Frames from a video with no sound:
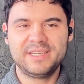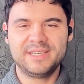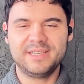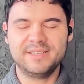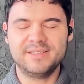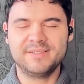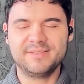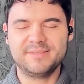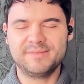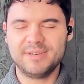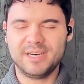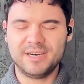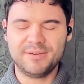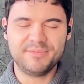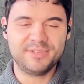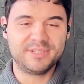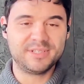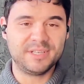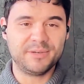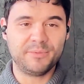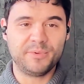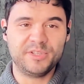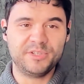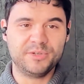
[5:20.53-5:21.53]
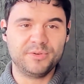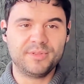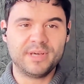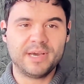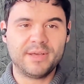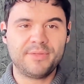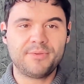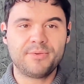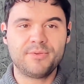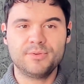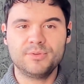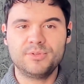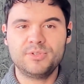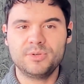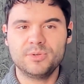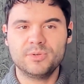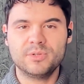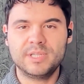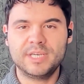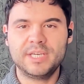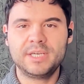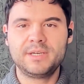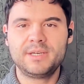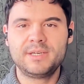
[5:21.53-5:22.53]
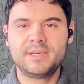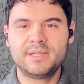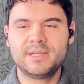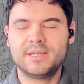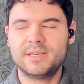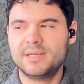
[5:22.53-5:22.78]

and obviously we do that through tooling.